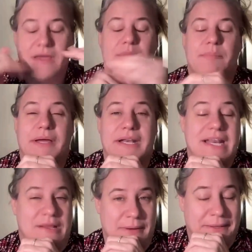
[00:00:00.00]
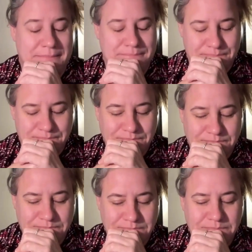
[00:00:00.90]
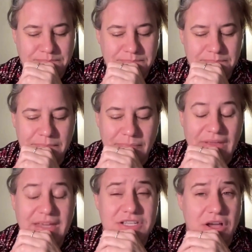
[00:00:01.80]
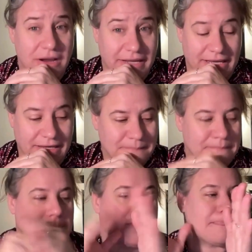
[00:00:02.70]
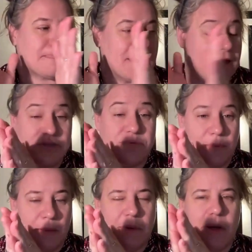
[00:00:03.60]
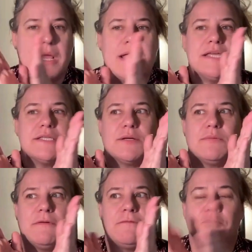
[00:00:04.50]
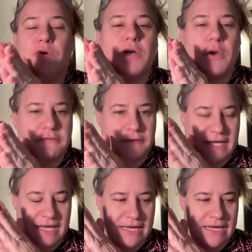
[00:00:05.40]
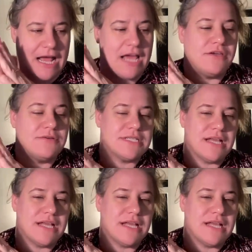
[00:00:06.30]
But anyway, in talking, I do remember. So before COVID hit, I used to